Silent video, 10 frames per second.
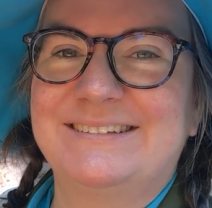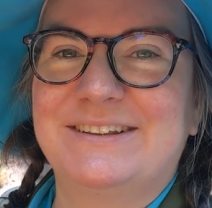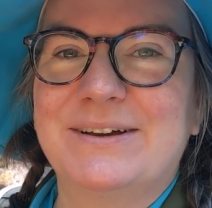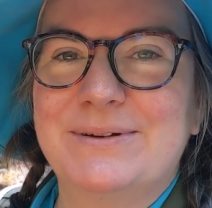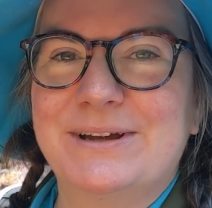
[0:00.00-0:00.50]
so
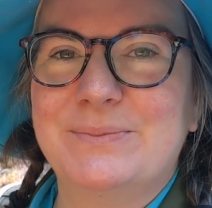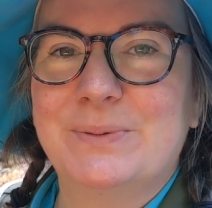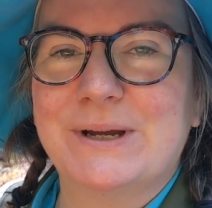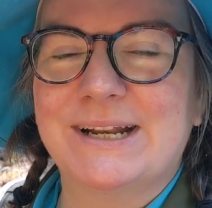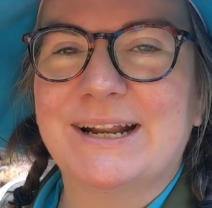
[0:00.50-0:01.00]
that we can
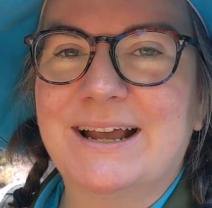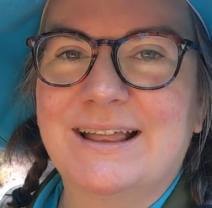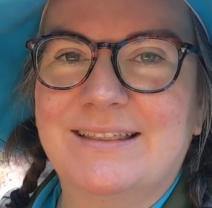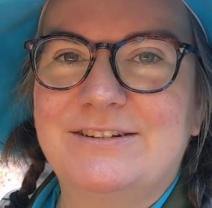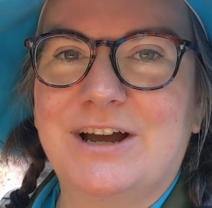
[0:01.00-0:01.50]
put
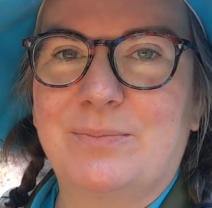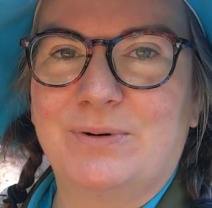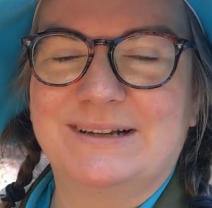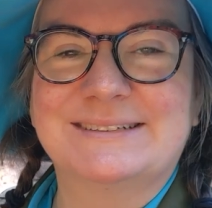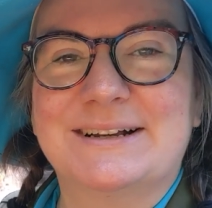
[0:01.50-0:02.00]
the top
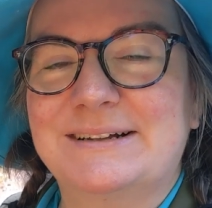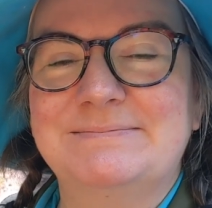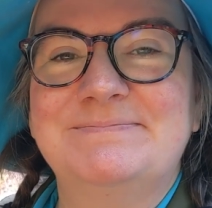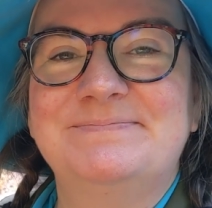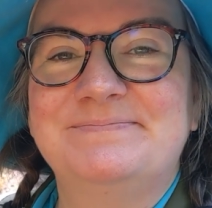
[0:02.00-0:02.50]
rails on.
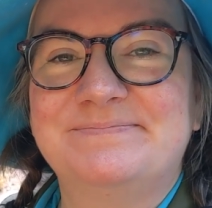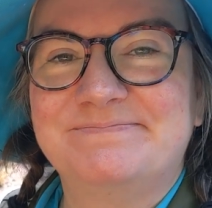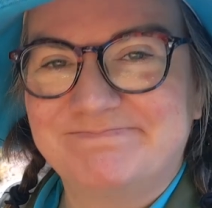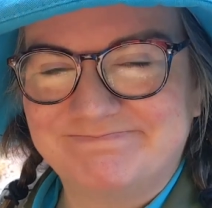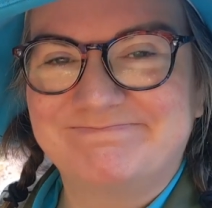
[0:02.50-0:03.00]

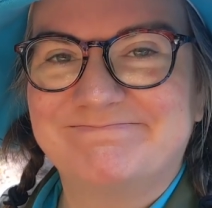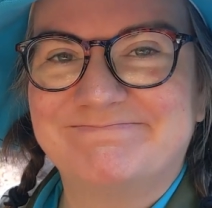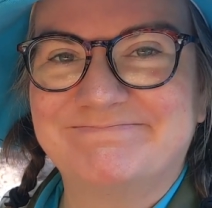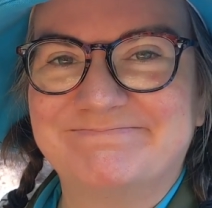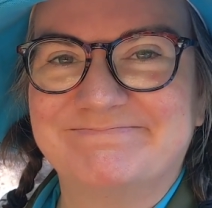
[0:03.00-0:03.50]

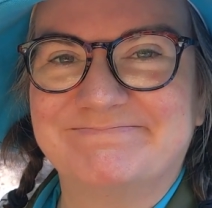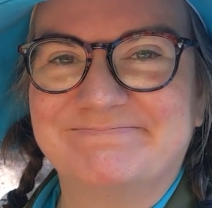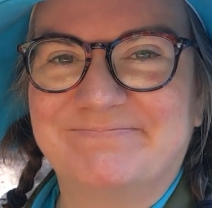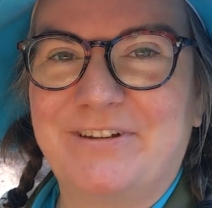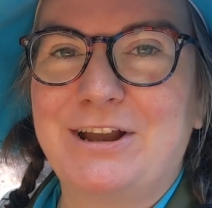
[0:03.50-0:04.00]
Mm -hmm.
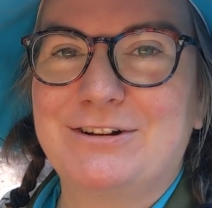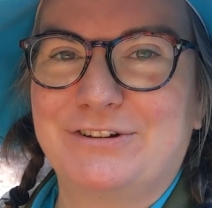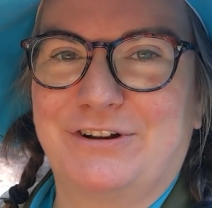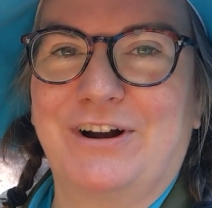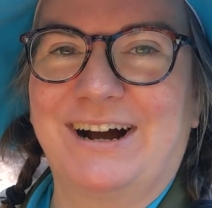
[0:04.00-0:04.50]

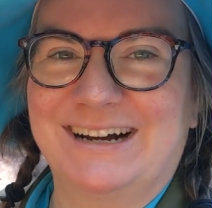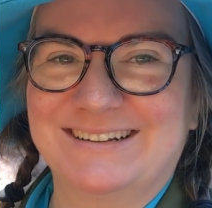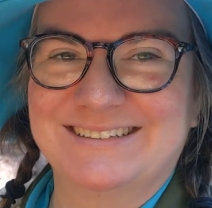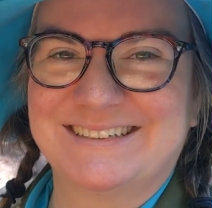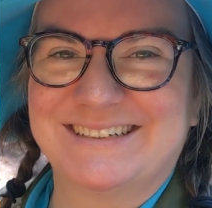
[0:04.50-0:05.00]
Fingers
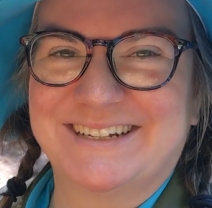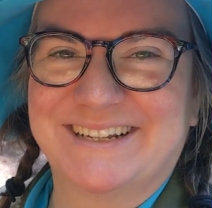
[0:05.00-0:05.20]
crossed.